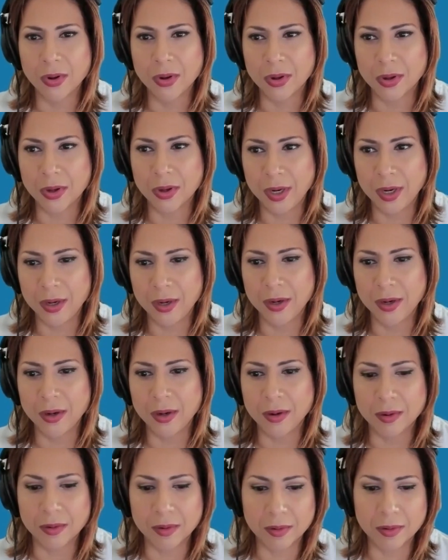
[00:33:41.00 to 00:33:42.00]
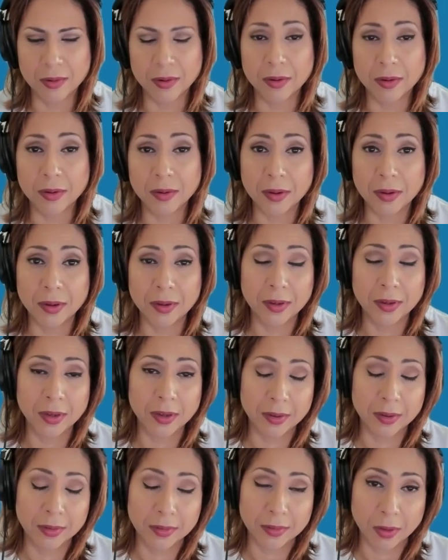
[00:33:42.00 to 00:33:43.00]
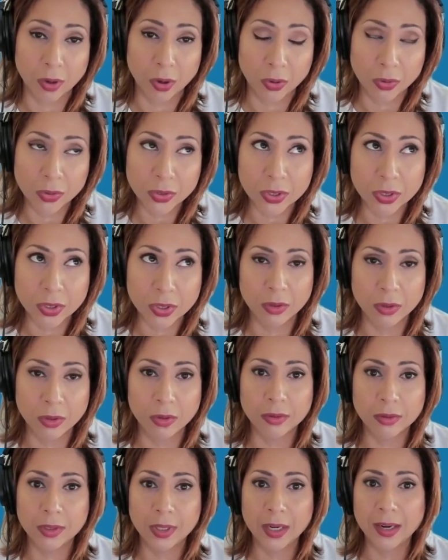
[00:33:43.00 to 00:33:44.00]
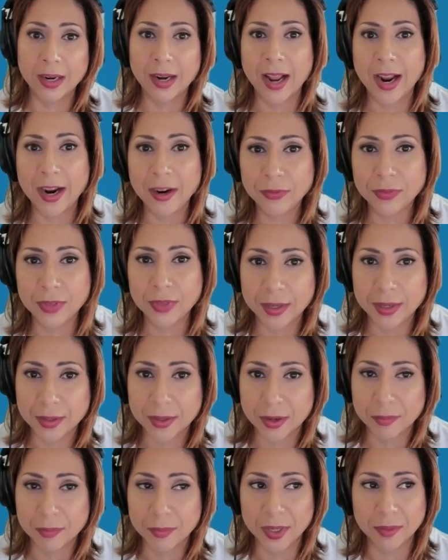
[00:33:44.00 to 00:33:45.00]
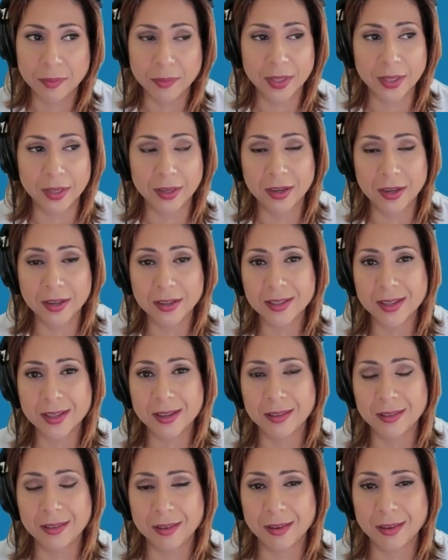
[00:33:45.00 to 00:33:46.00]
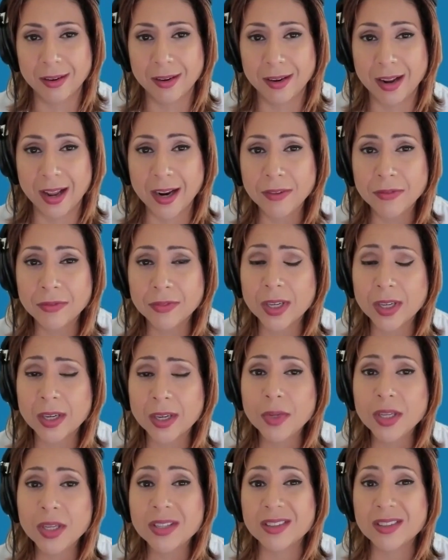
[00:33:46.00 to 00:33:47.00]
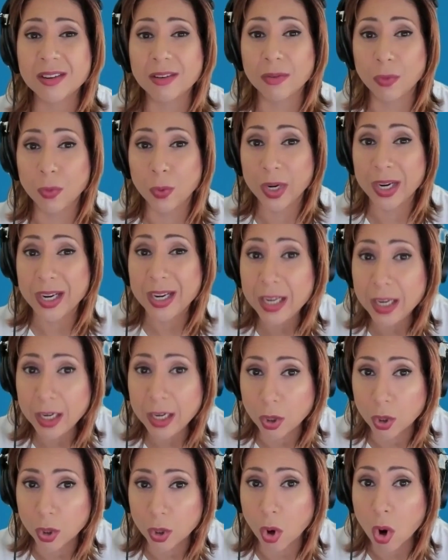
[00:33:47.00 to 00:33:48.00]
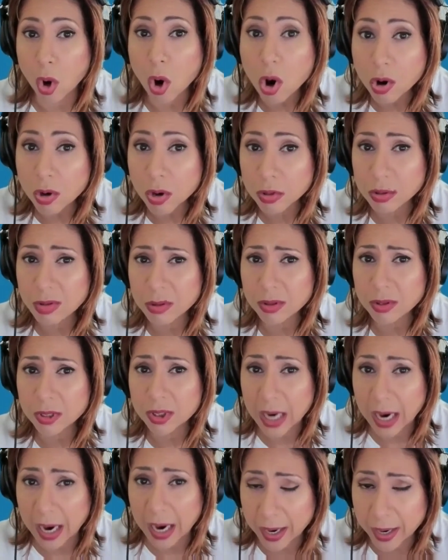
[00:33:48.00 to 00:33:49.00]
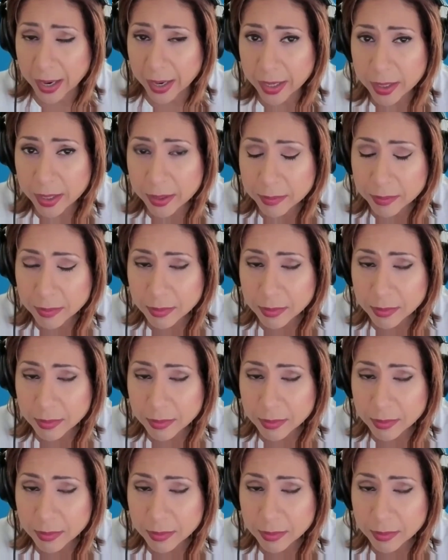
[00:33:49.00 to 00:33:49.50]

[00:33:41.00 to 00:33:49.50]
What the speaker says: In also the lifetime commitment, and I said lifetime is a really long time.